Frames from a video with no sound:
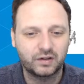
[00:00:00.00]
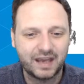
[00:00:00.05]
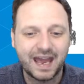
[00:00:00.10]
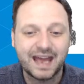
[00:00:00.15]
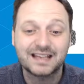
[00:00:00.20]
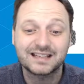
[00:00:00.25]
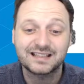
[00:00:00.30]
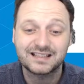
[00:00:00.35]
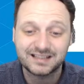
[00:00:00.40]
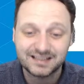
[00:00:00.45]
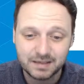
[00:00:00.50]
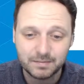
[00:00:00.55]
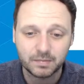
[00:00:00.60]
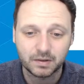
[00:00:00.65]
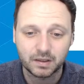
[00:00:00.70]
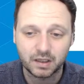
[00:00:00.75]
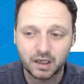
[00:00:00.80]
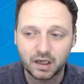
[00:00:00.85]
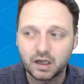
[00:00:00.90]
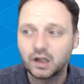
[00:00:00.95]
get
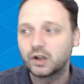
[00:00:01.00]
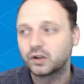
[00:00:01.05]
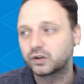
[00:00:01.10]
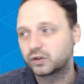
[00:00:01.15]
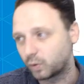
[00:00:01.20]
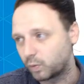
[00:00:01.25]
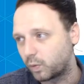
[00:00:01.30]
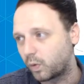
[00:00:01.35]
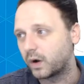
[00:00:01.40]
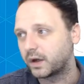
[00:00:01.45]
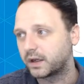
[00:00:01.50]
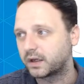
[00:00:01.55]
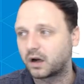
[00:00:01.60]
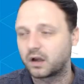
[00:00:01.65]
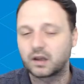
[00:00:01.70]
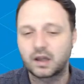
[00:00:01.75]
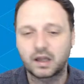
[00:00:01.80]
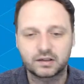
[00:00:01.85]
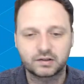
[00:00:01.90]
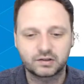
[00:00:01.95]
similar to what he
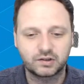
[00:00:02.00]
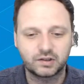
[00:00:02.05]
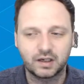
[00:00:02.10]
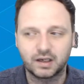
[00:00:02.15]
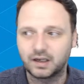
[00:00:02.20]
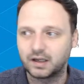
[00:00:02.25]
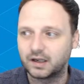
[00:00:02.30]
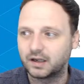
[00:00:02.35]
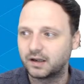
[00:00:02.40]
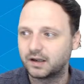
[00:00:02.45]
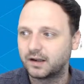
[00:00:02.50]
got last year?